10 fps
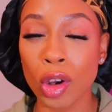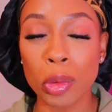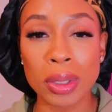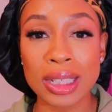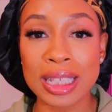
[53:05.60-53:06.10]

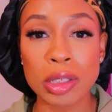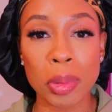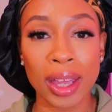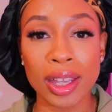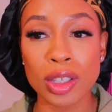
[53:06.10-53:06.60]
open
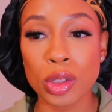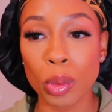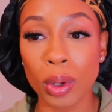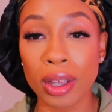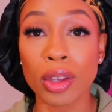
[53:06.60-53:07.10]
space
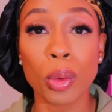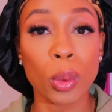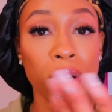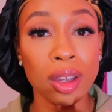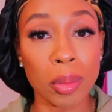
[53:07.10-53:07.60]
where there
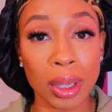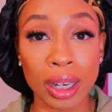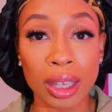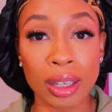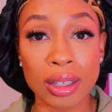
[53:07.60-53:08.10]
were
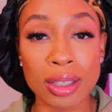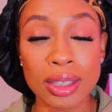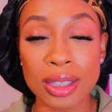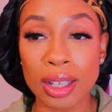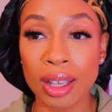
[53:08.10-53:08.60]

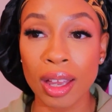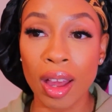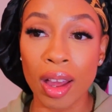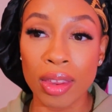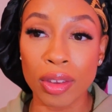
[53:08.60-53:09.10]
comedians.
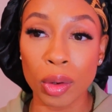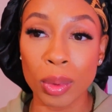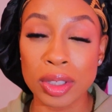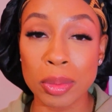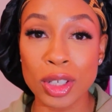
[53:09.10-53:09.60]
There
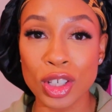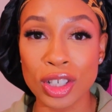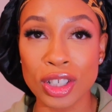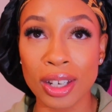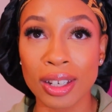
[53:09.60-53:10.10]
was a
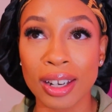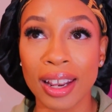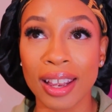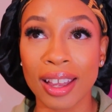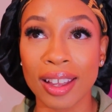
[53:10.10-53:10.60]

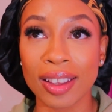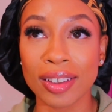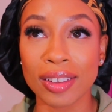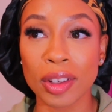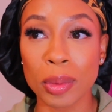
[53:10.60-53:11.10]
magician
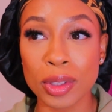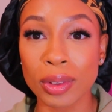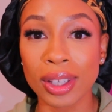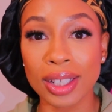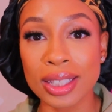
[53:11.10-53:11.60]
and there was
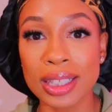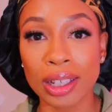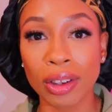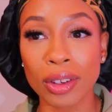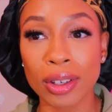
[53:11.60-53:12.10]
a really good
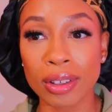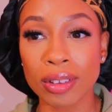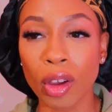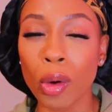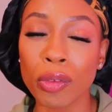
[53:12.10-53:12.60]
singer.
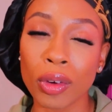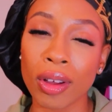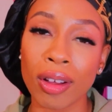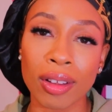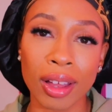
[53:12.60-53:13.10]

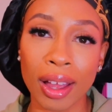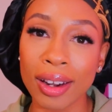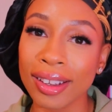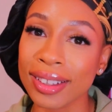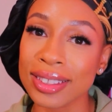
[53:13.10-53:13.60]
Overall, I
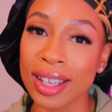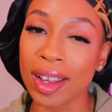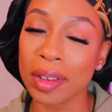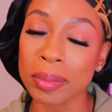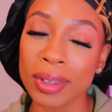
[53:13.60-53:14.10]
had a good
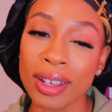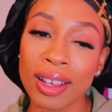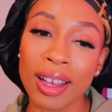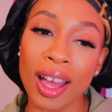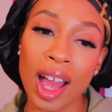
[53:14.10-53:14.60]
time.
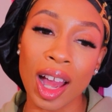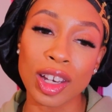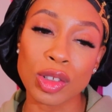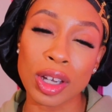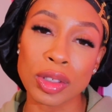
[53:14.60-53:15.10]

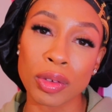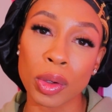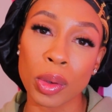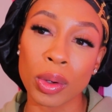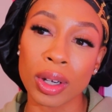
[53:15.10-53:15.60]
I tried to
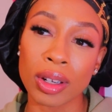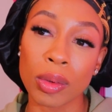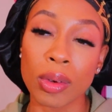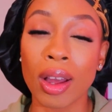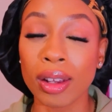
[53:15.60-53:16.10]

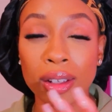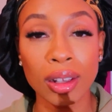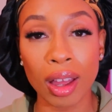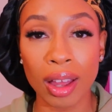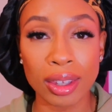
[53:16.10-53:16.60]
record a
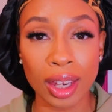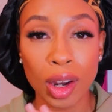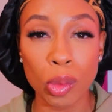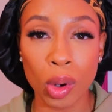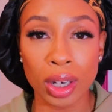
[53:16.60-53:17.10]
lot that
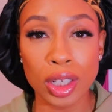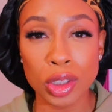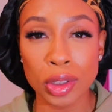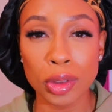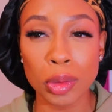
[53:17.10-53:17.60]
I
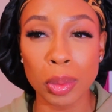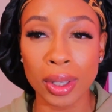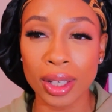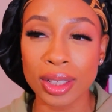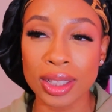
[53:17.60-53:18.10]
wanted to,
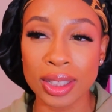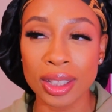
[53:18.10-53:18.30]
but